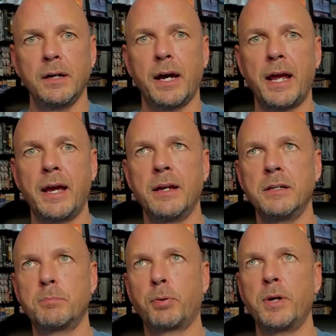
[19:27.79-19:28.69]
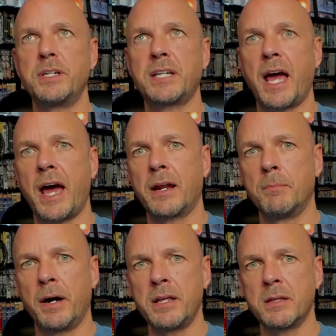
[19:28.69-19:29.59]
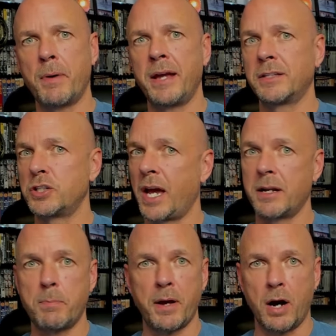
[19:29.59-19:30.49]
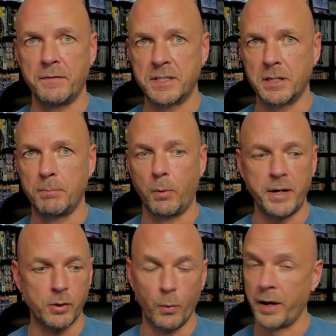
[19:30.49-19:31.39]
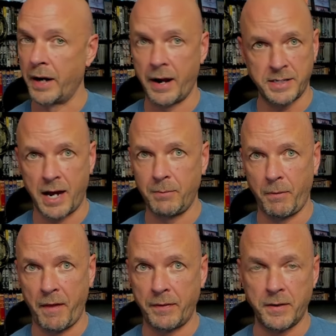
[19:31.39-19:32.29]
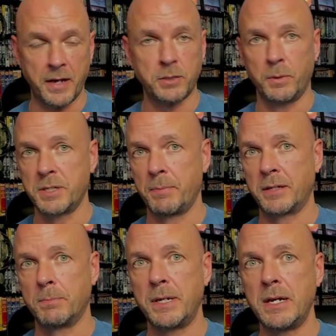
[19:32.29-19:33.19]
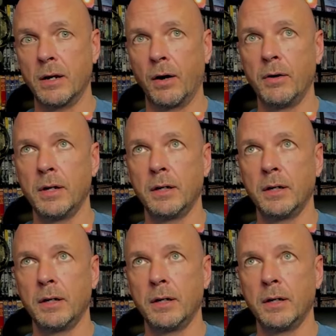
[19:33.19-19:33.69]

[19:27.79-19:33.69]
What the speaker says: And Priest had a Money in the Bank that you had to pay off at some point. You're running out of time with that. The next one's about to be here.